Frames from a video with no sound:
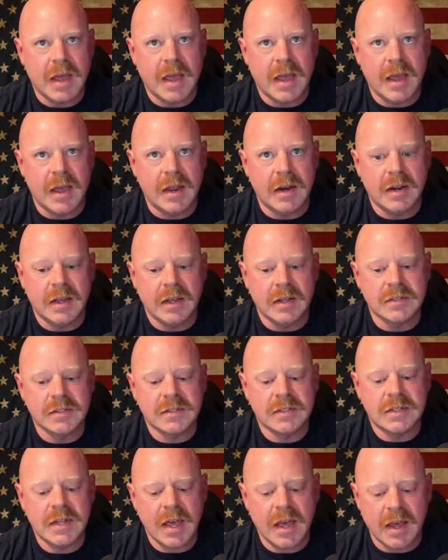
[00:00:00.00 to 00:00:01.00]
And
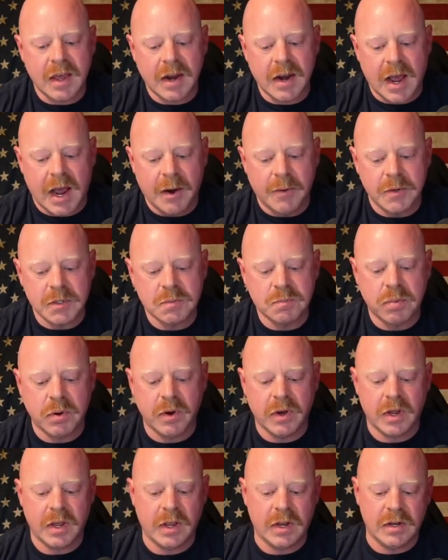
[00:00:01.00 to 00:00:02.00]
instead, I was
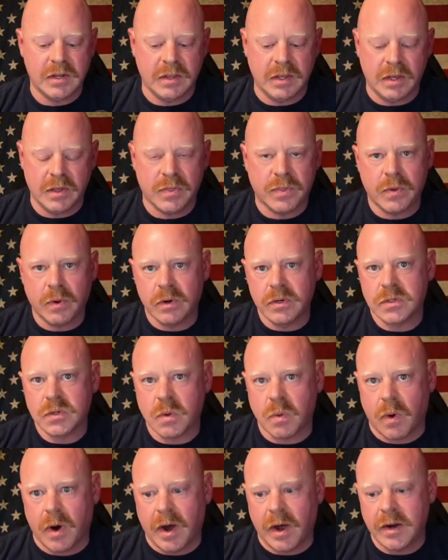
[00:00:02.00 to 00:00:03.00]
put in the third
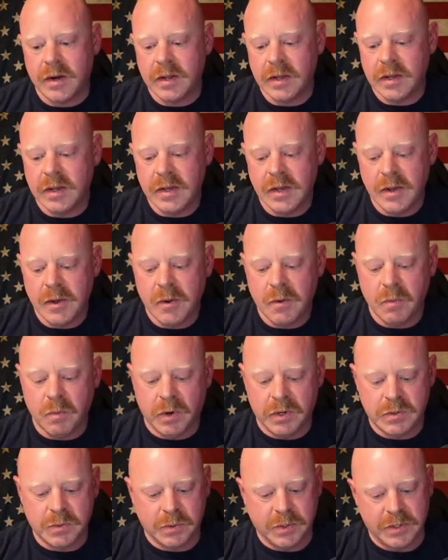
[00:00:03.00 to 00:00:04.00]
squad,
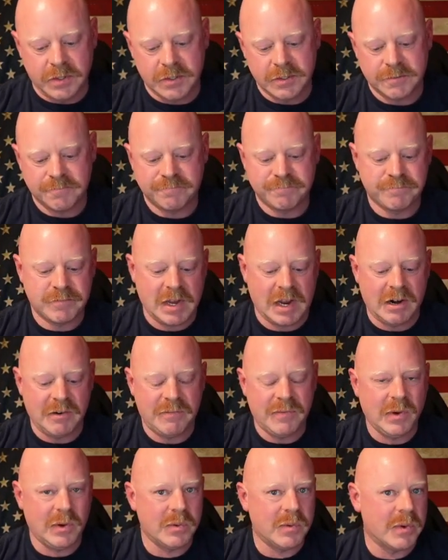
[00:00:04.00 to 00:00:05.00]
which was kind
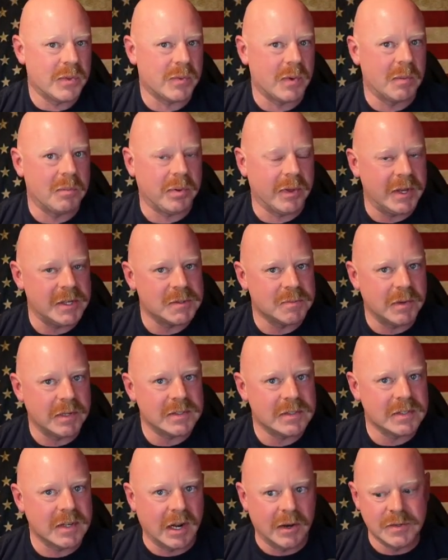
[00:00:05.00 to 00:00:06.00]
of filled with
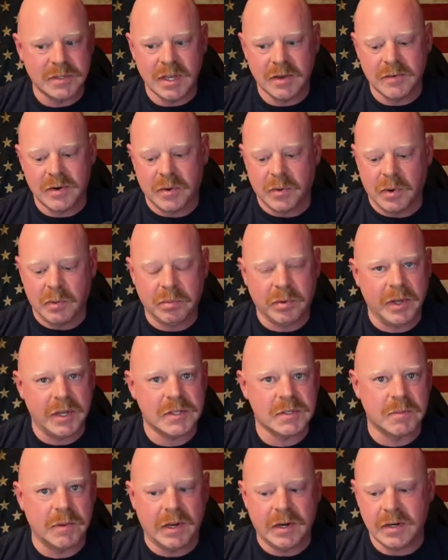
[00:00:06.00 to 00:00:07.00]
replacements. I was given a
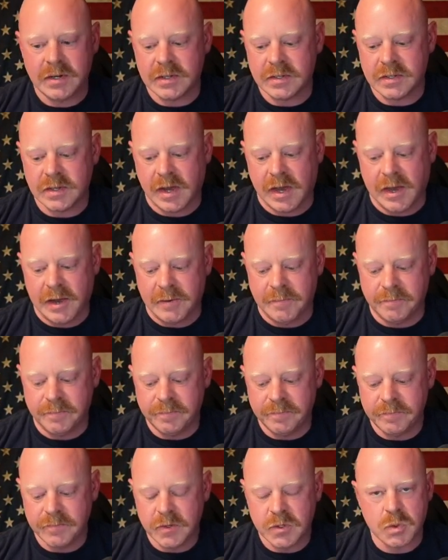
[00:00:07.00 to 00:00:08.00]
replacement
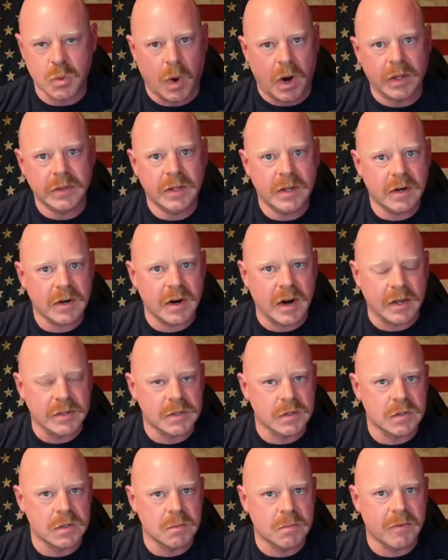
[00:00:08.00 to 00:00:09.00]
squad leader
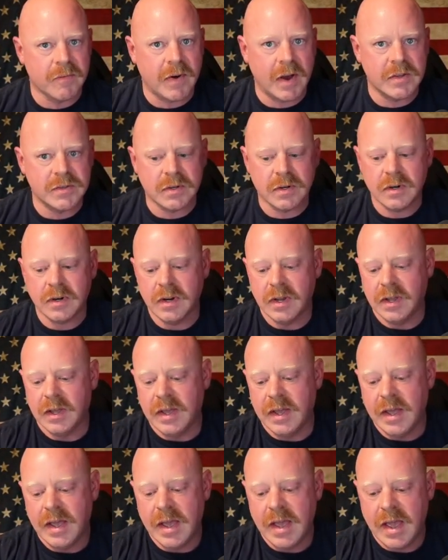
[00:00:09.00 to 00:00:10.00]
as a supervisor,
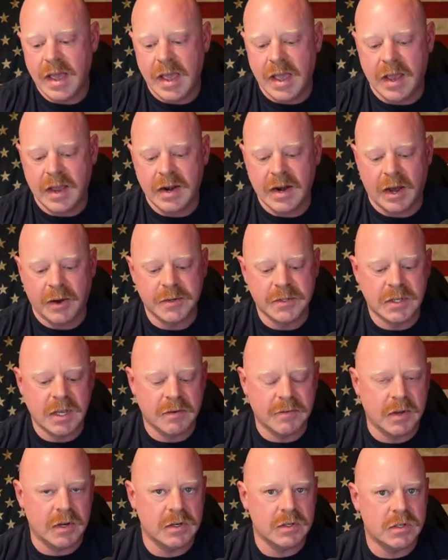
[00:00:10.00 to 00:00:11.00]
and I was
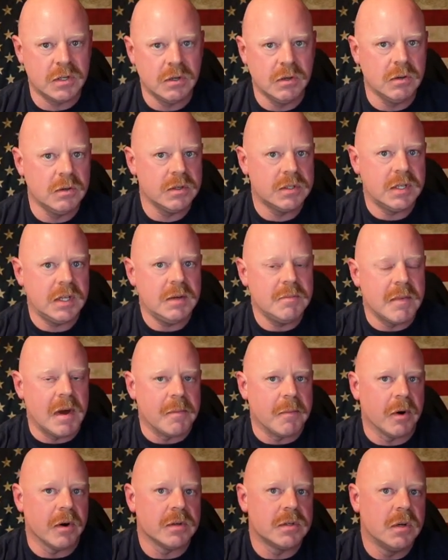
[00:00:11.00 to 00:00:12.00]
given 2 team
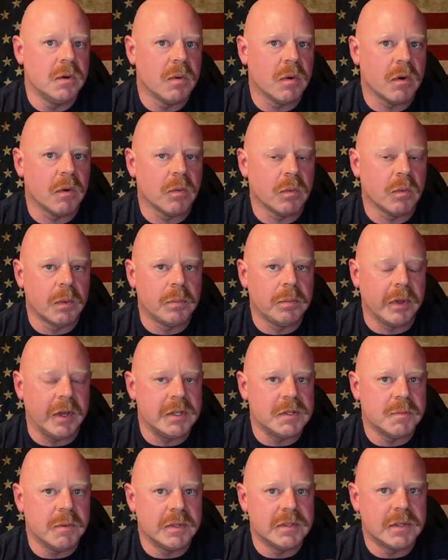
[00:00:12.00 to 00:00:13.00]
members who
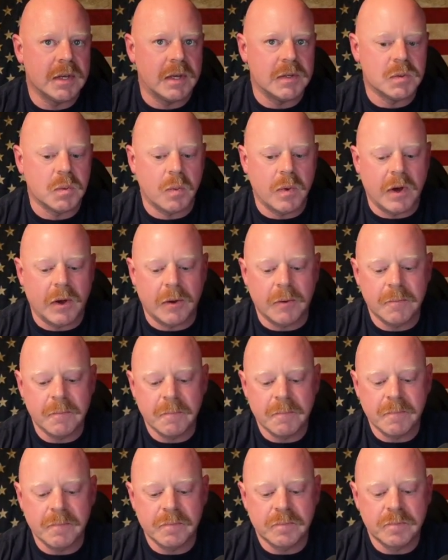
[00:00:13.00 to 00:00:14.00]
replacements as well.
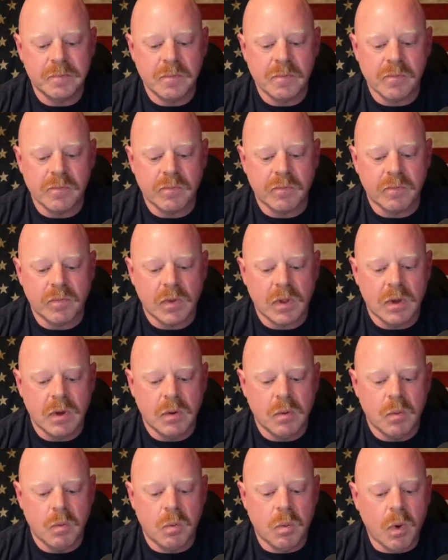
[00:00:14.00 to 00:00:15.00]

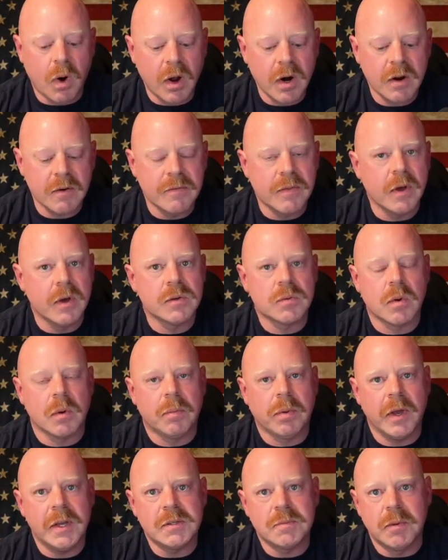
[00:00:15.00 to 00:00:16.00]
One of those
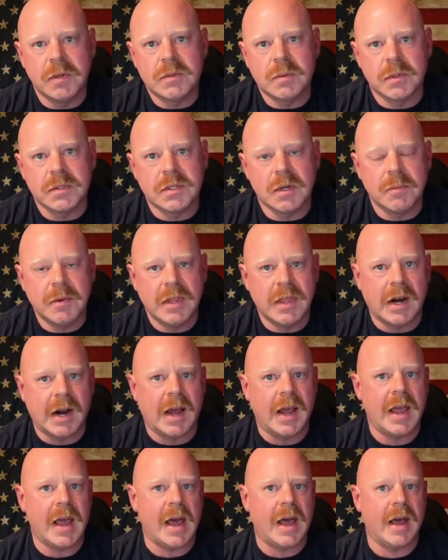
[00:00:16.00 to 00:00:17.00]
replacements was somebody that
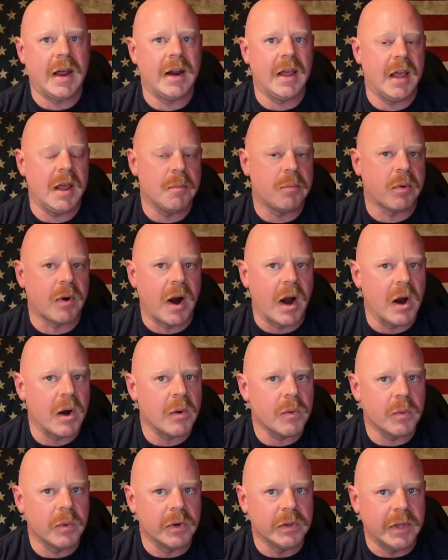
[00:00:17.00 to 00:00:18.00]
I had a
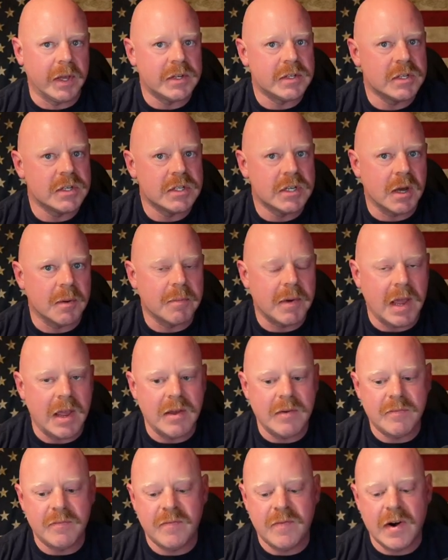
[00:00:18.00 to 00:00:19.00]
prior relationship,
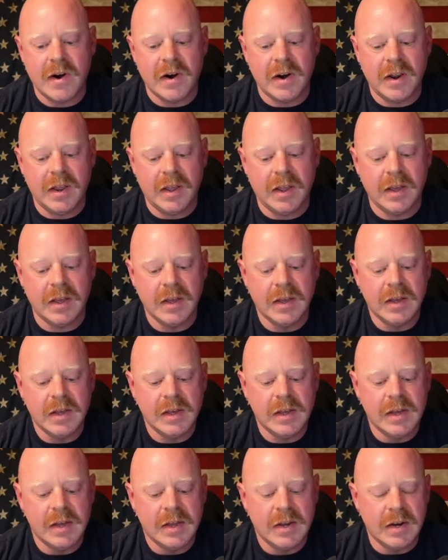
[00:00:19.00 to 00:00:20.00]
a very
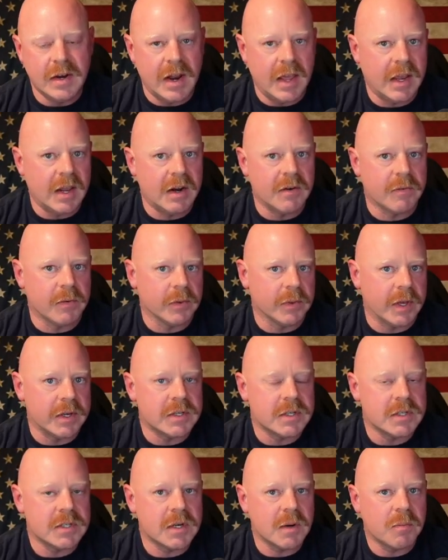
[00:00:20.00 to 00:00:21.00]
negative
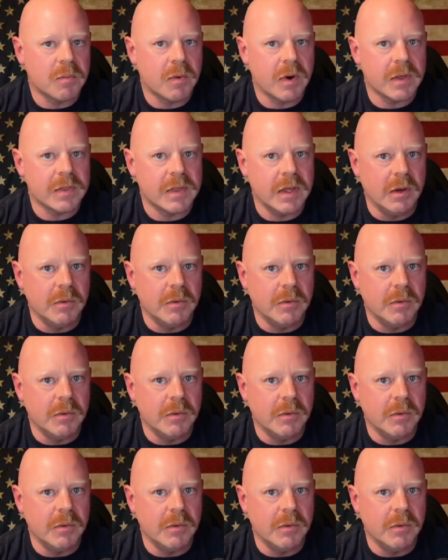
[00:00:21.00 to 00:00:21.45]
relationship with.